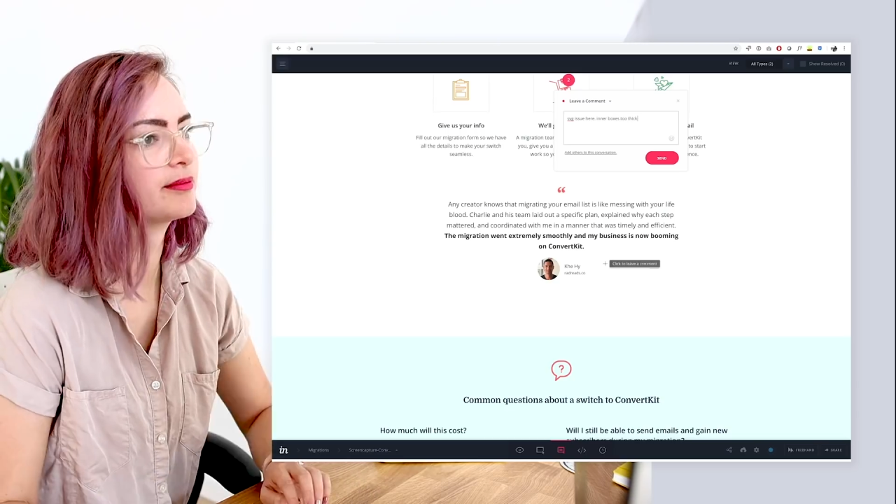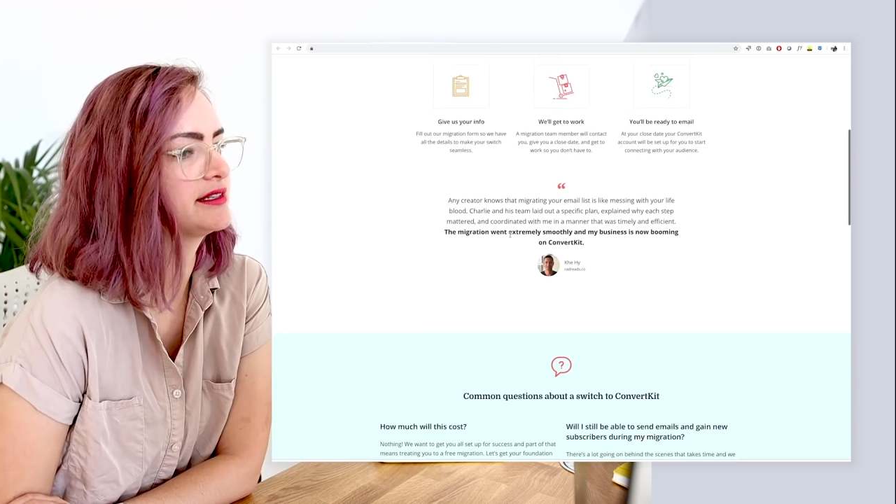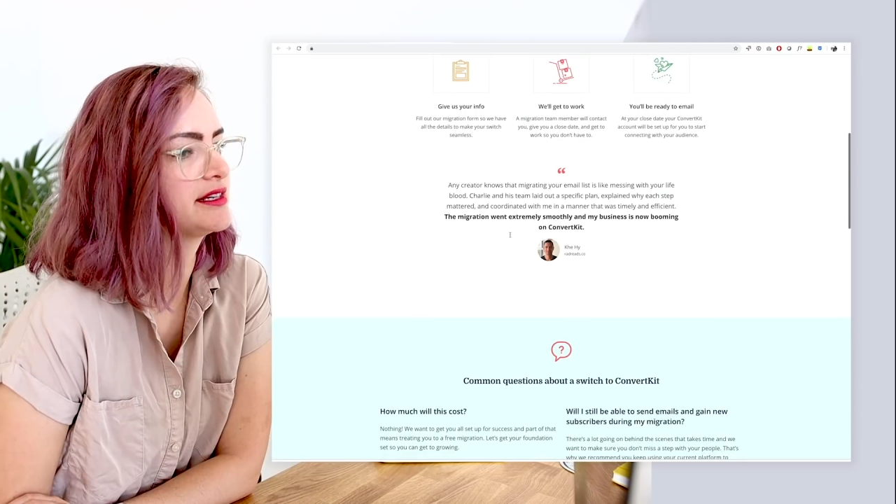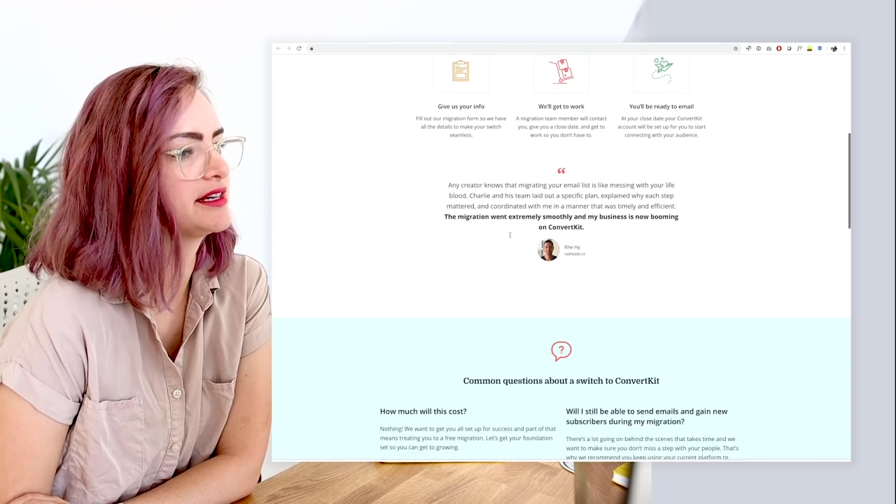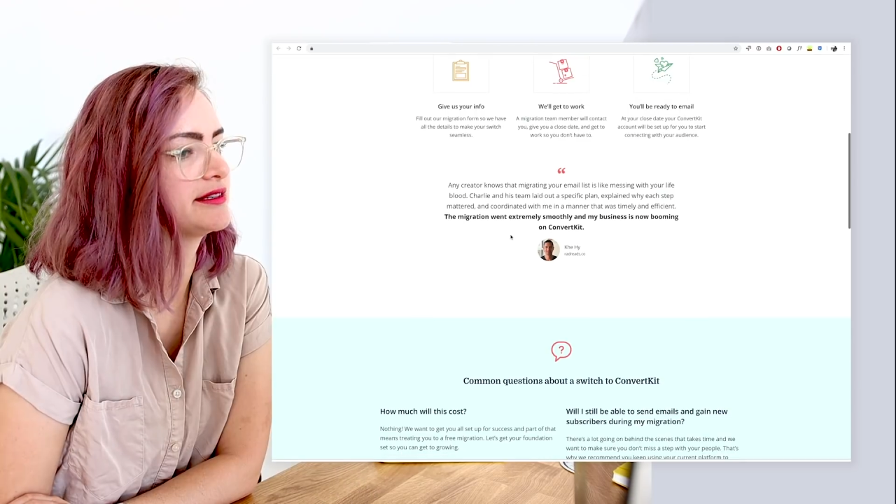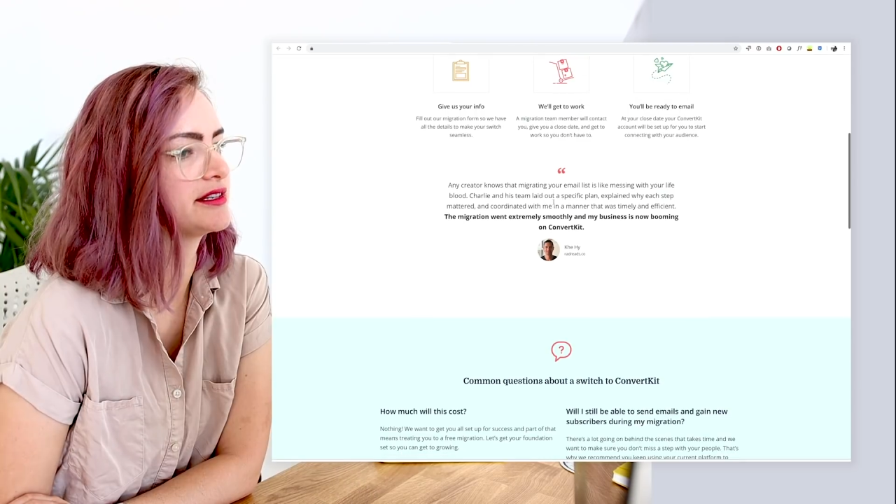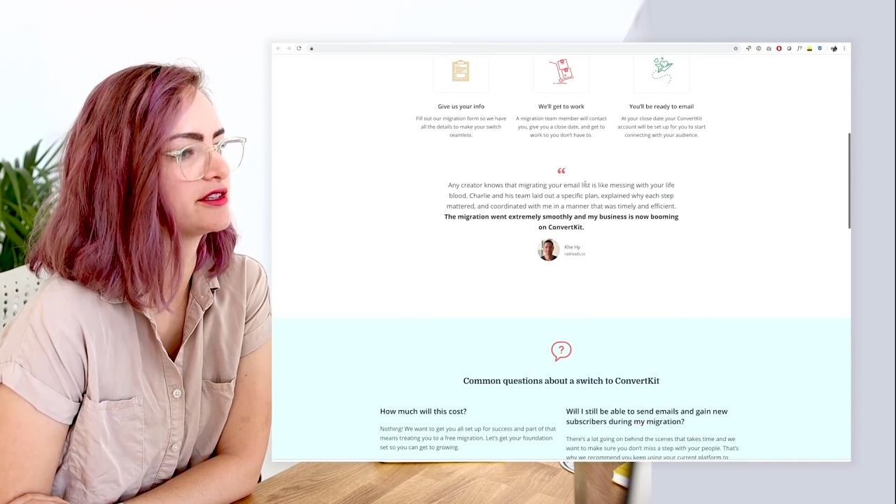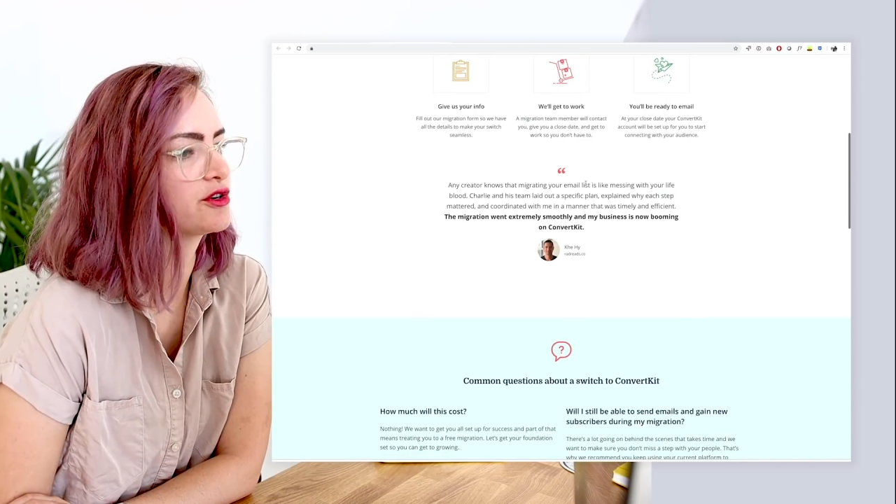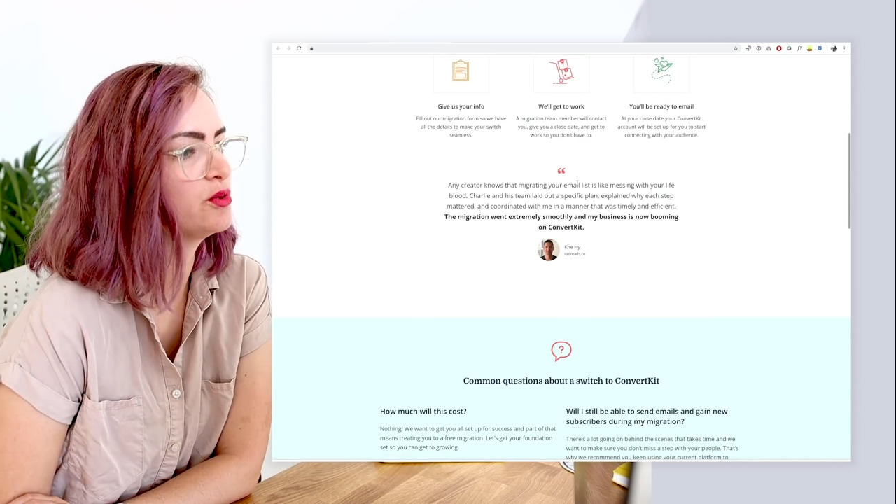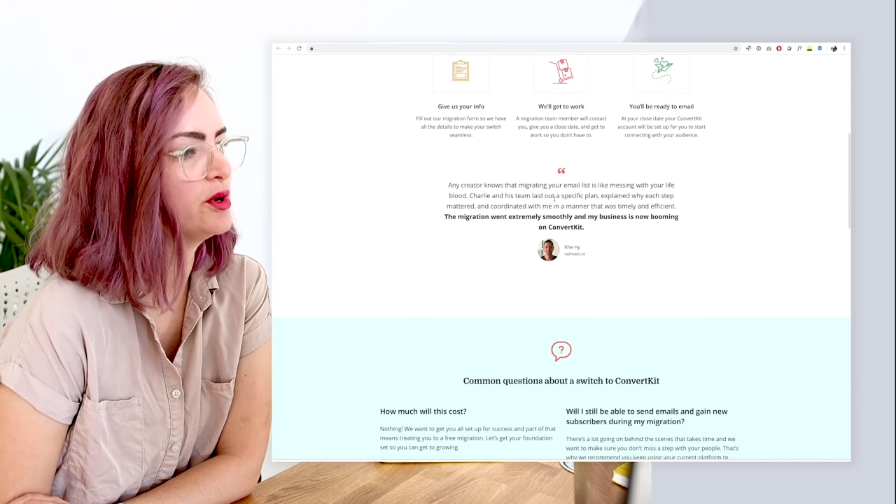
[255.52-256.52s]
next thing is
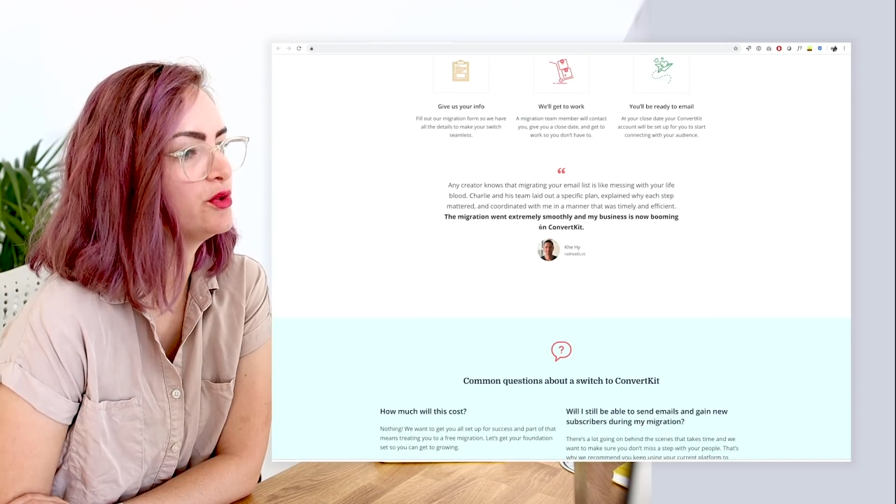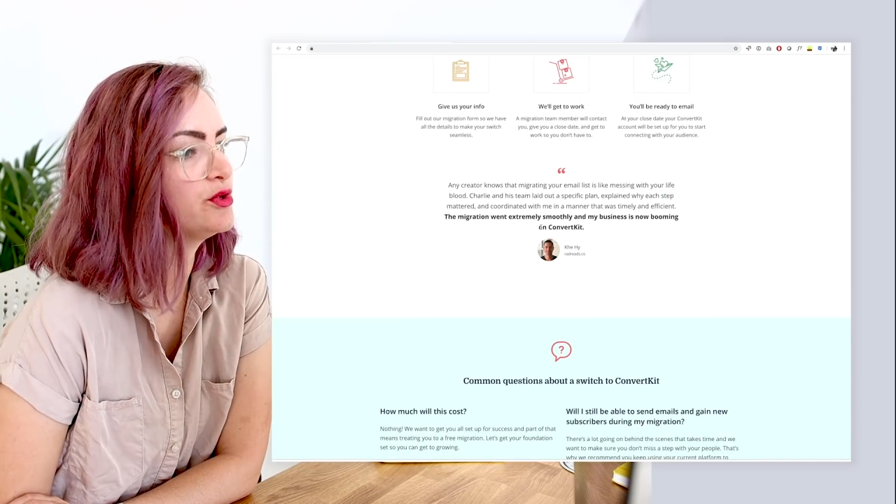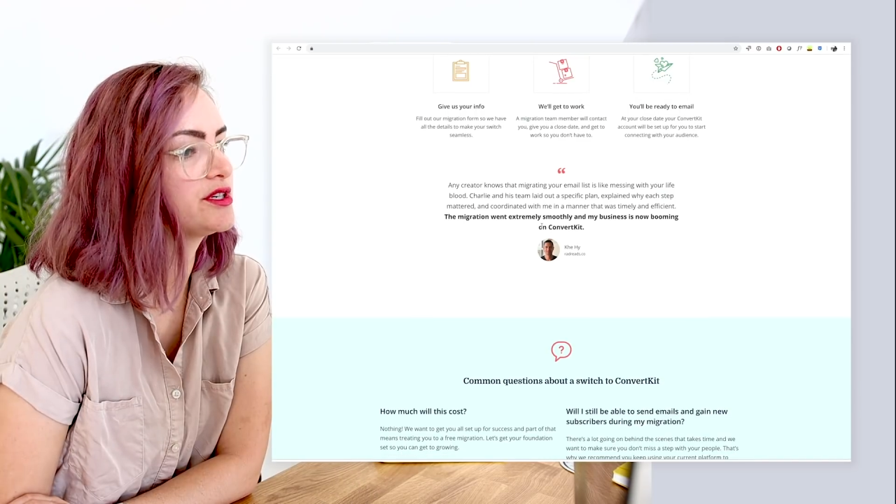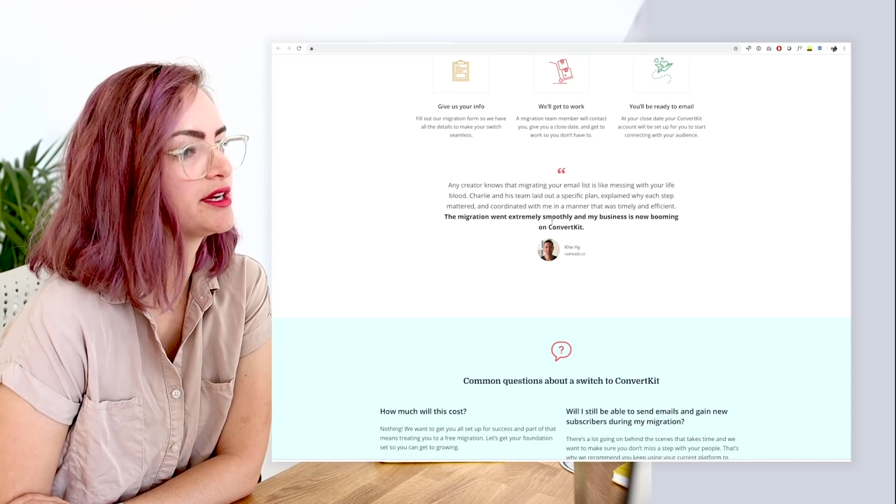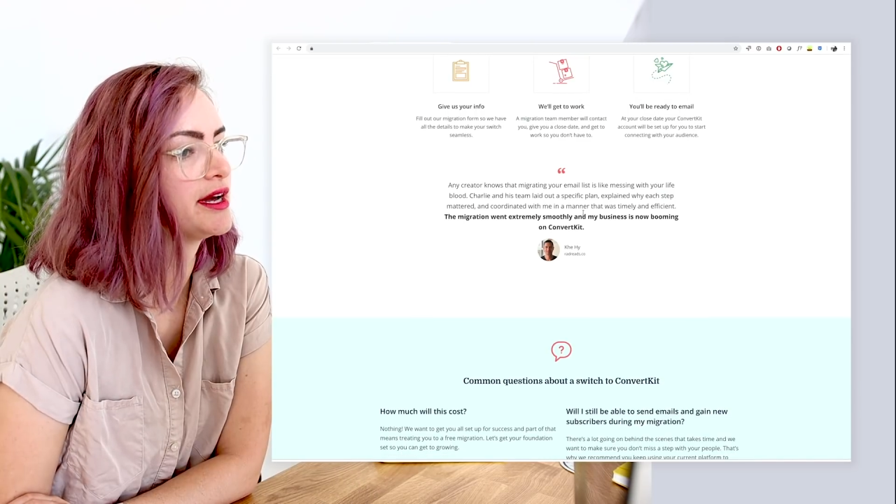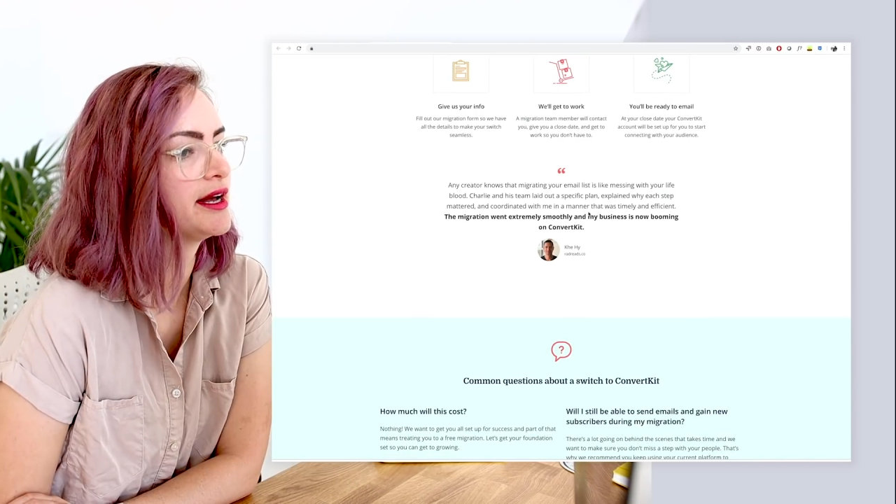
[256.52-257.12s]
this quote